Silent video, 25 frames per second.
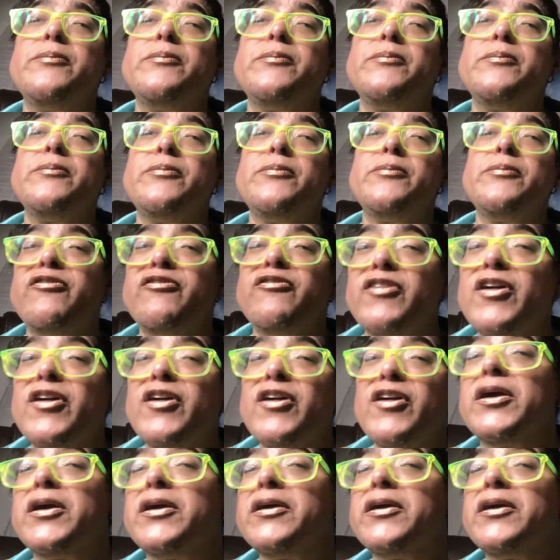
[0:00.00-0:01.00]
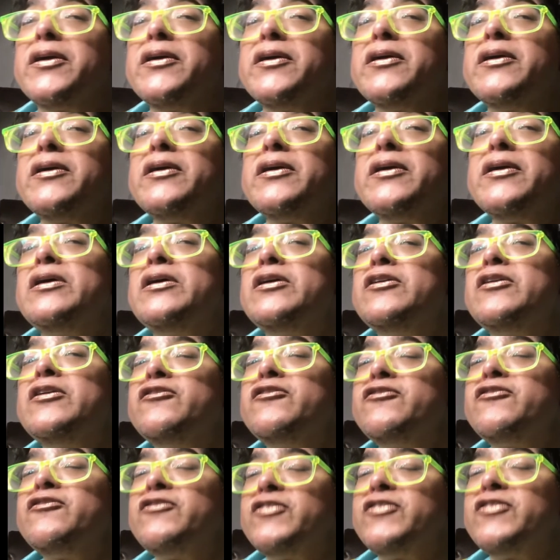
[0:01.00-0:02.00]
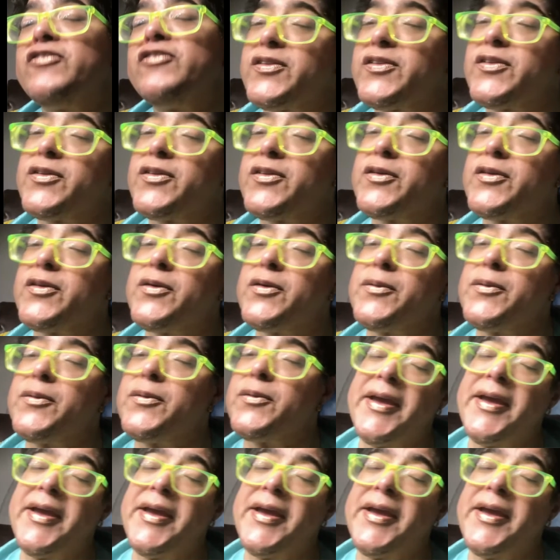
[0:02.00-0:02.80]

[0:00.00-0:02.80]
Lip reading: physical pain to emotional pain.